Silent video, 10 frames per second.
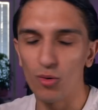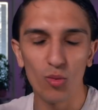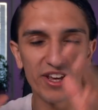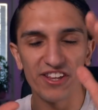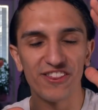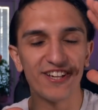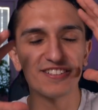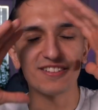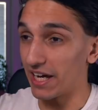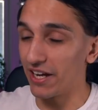Wait,
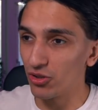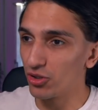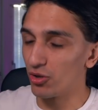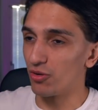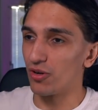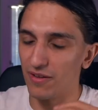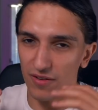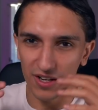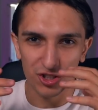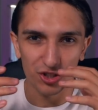this, I don't know if
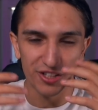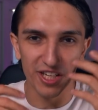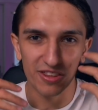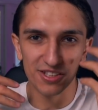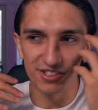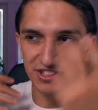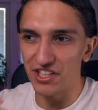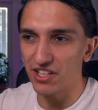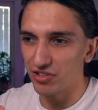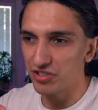I should take this
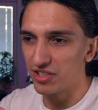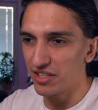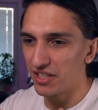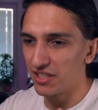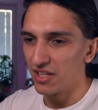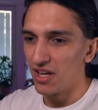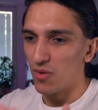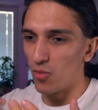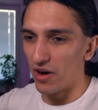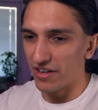seriously
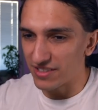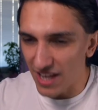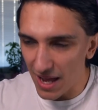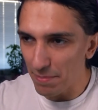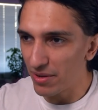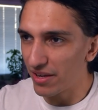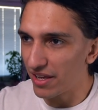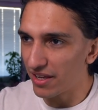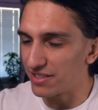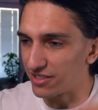what is
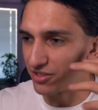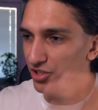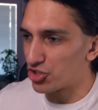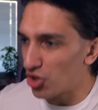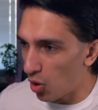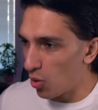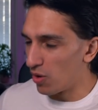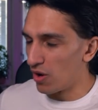happening, is it a show?